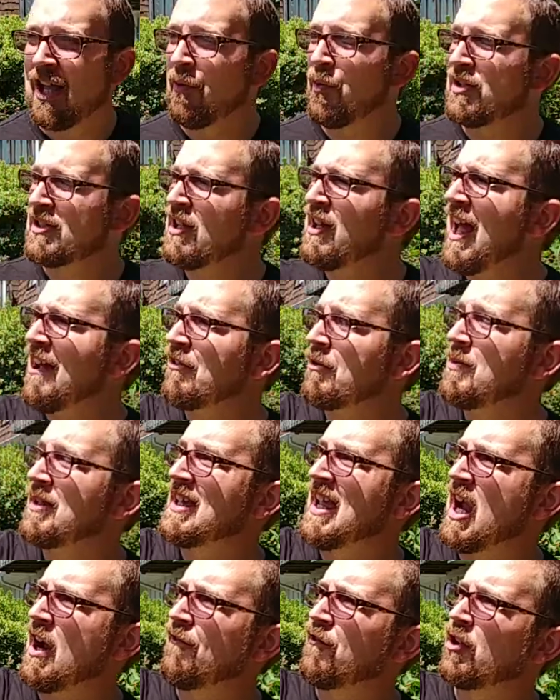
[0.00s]
We still have to be
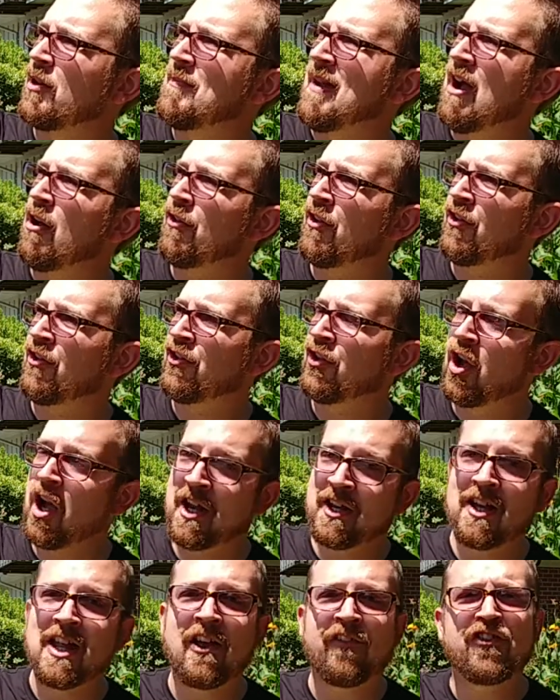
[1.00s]
careful about the
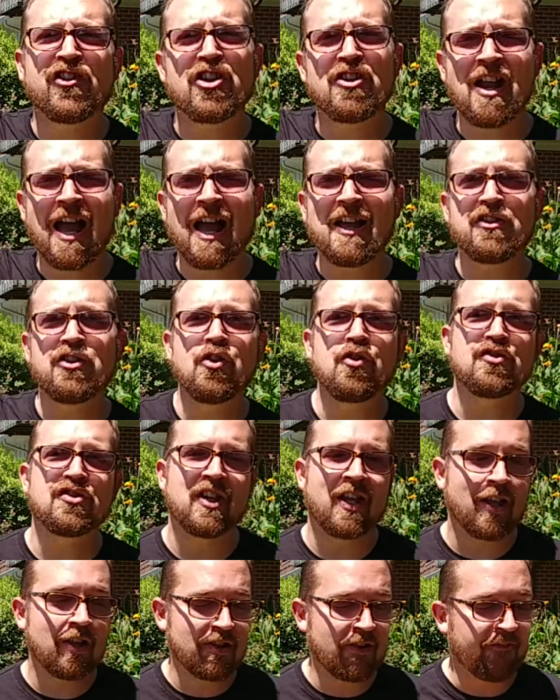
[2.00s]
sun. If you're not
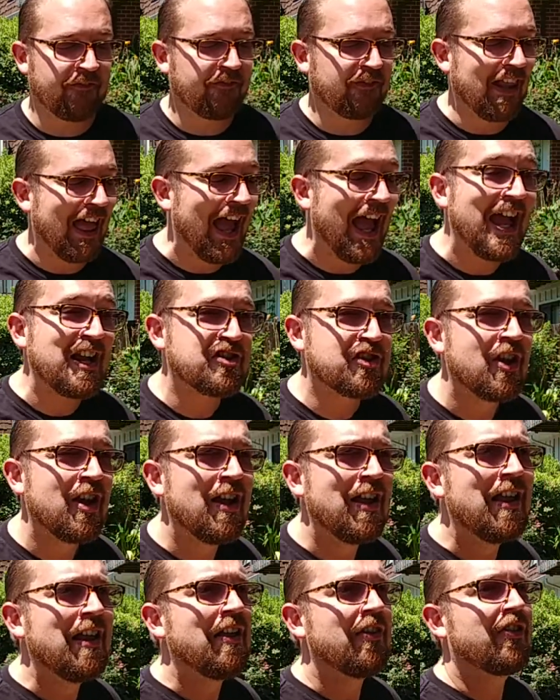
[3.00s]
using the flash,
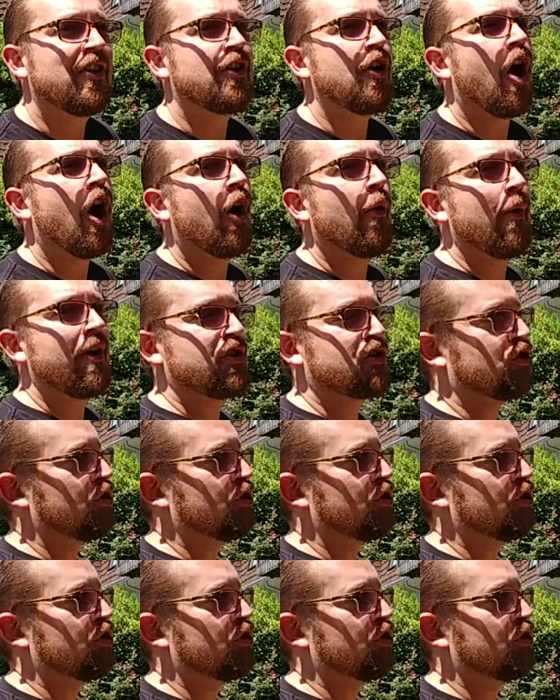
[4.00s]
then always